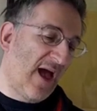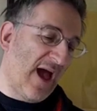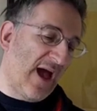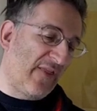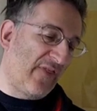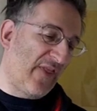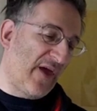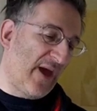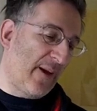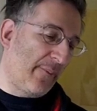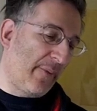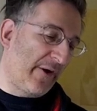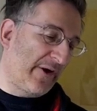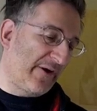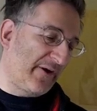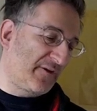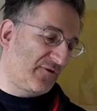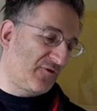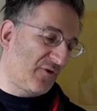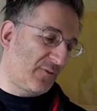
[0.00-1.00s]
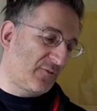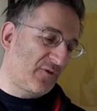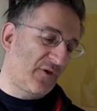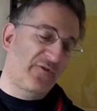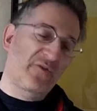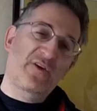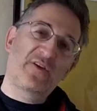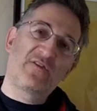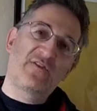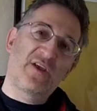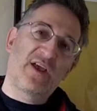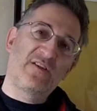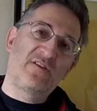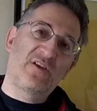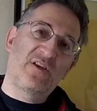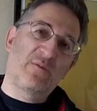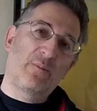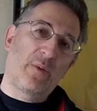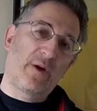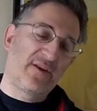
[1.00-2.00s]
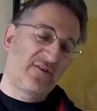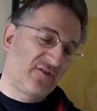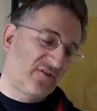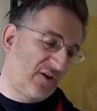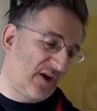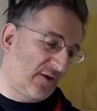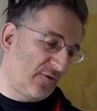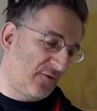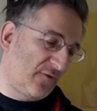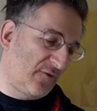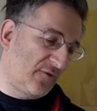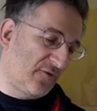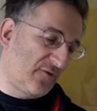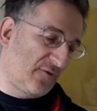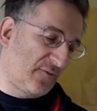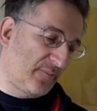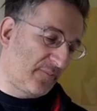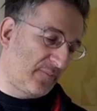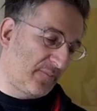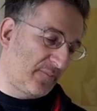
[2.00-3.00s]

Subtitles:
and thereby I dropped off contented myself.